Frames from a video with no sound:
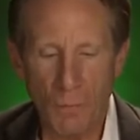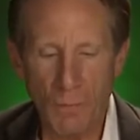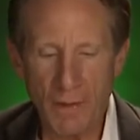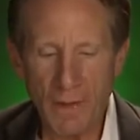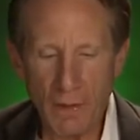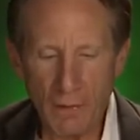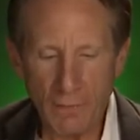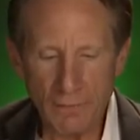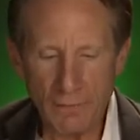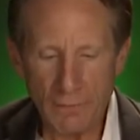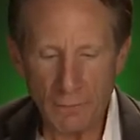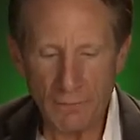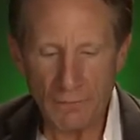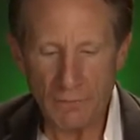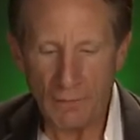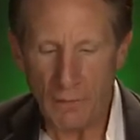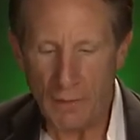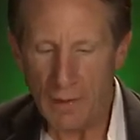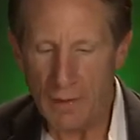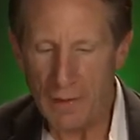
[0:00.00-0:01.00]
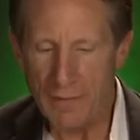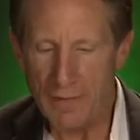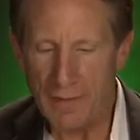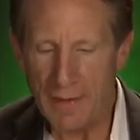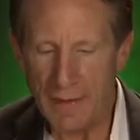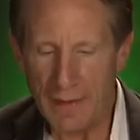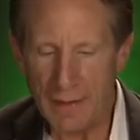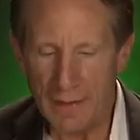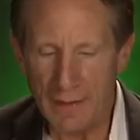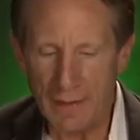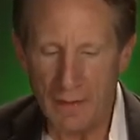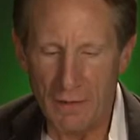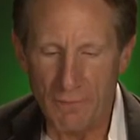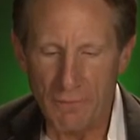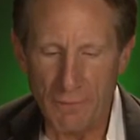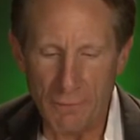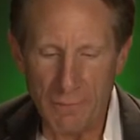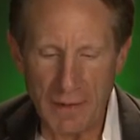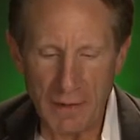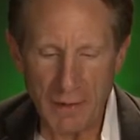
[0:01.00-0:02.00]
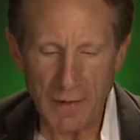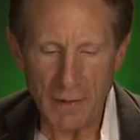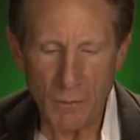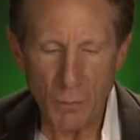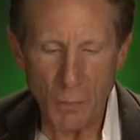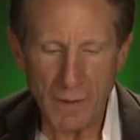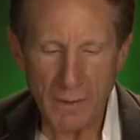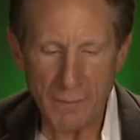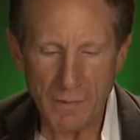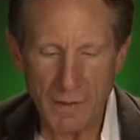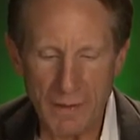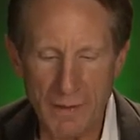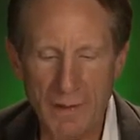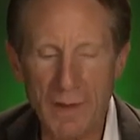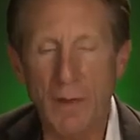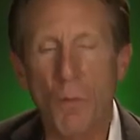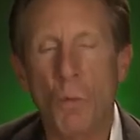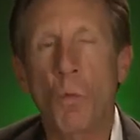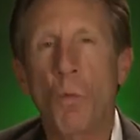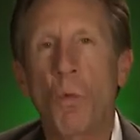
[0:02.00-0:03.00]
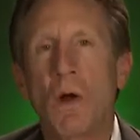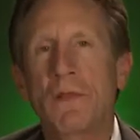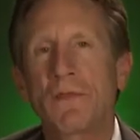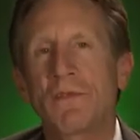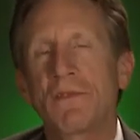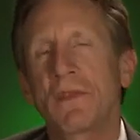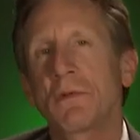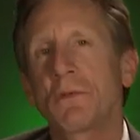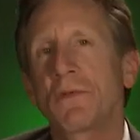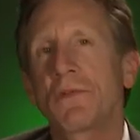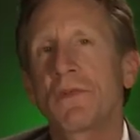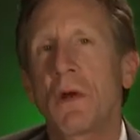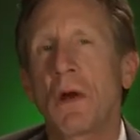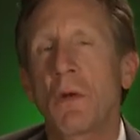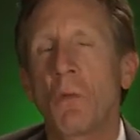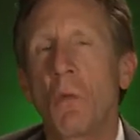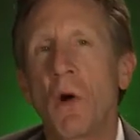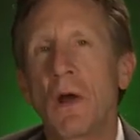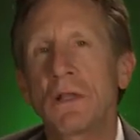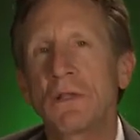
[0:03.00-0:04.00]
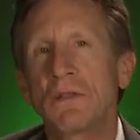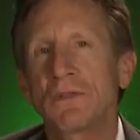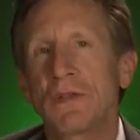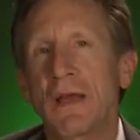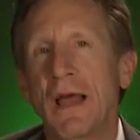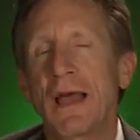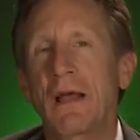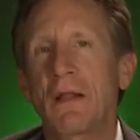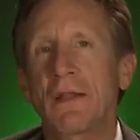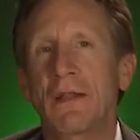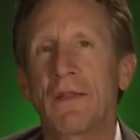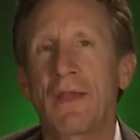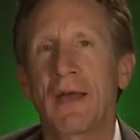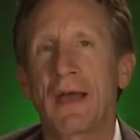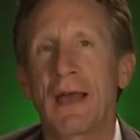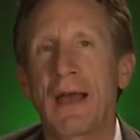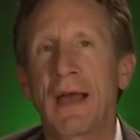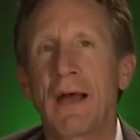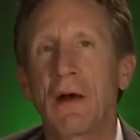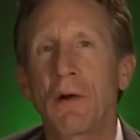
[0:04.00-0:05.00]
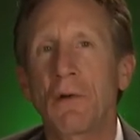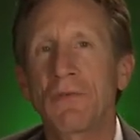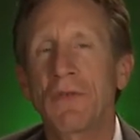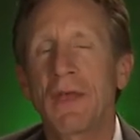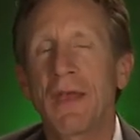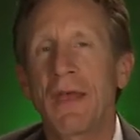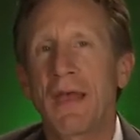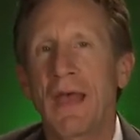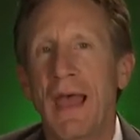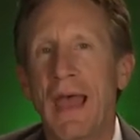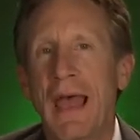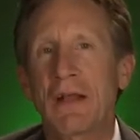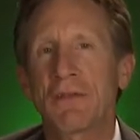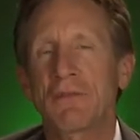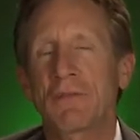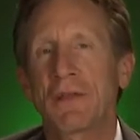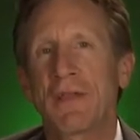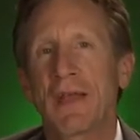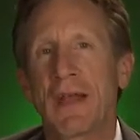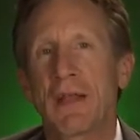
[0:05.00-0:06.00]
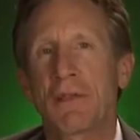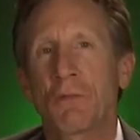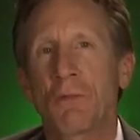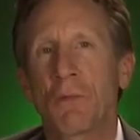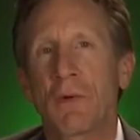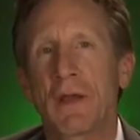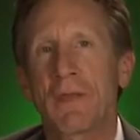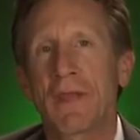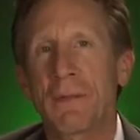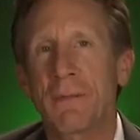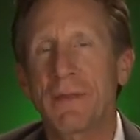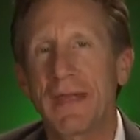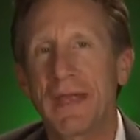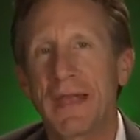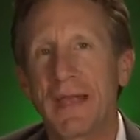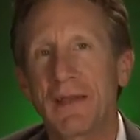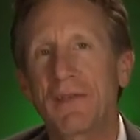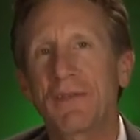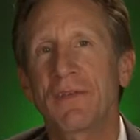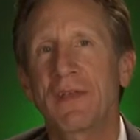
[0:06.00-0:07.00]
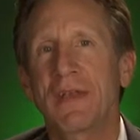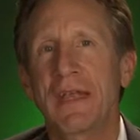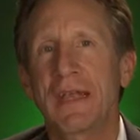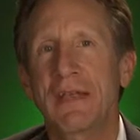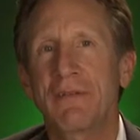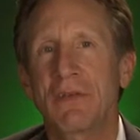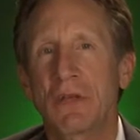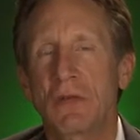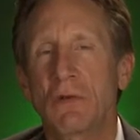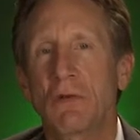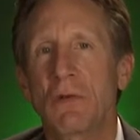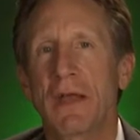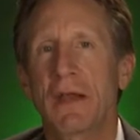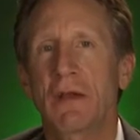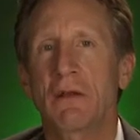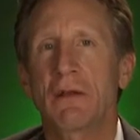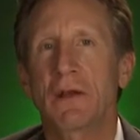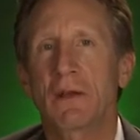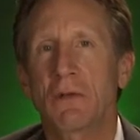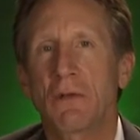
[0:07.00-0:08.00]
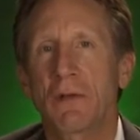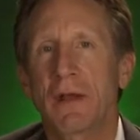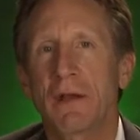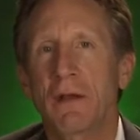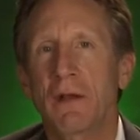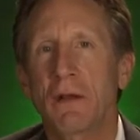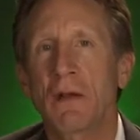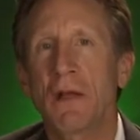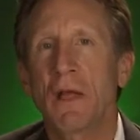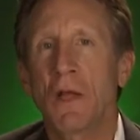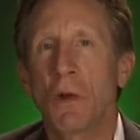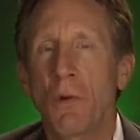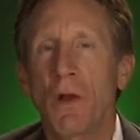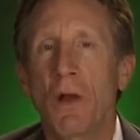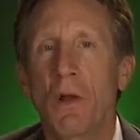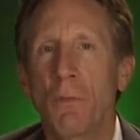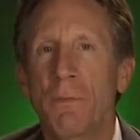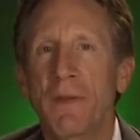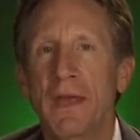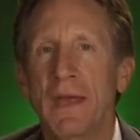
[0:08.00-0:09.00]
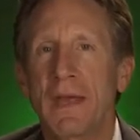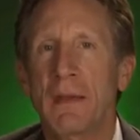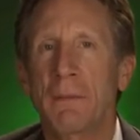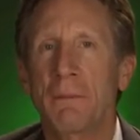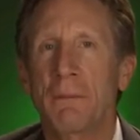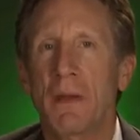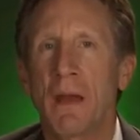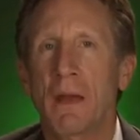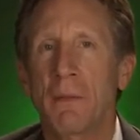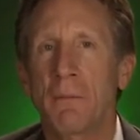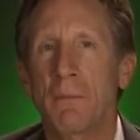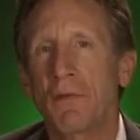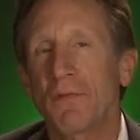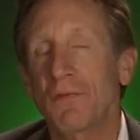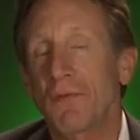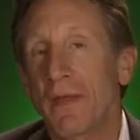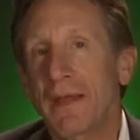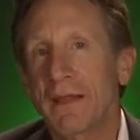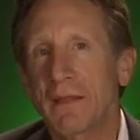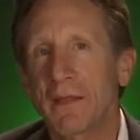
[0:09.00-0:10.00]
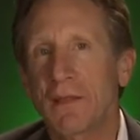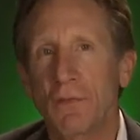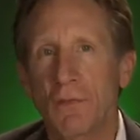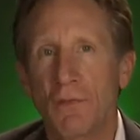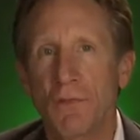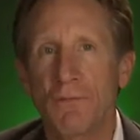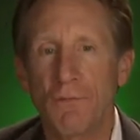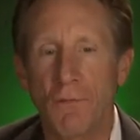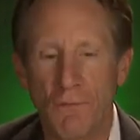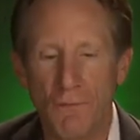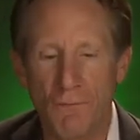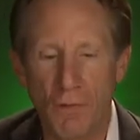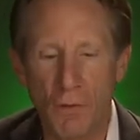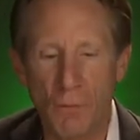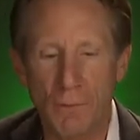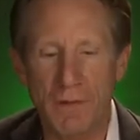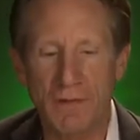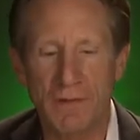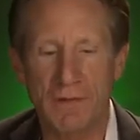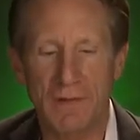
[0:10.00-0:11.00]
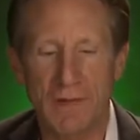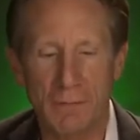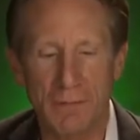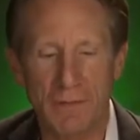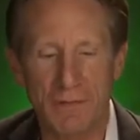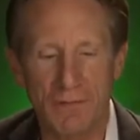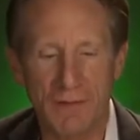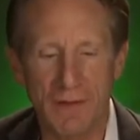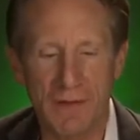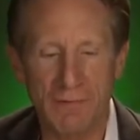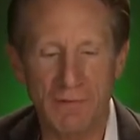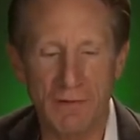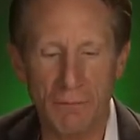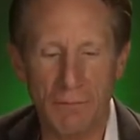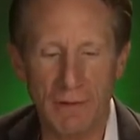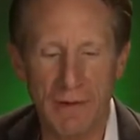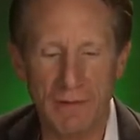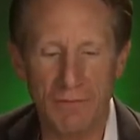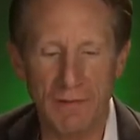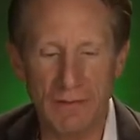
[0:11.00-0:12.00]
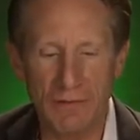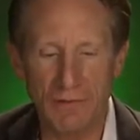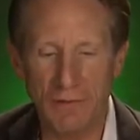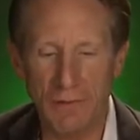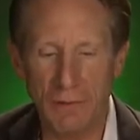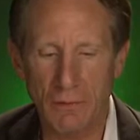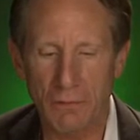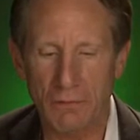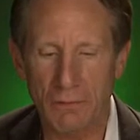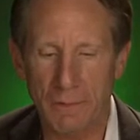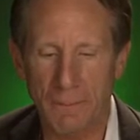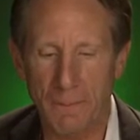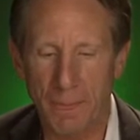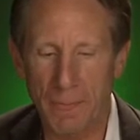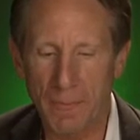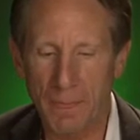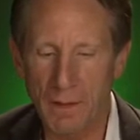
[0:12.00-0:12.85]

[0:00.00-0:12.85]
We also saw that for married women, once there was a, a one child in the house, actually that's where they began to see even greater and greater well-being, uh, most likely through the fulfillment that they received in raising children.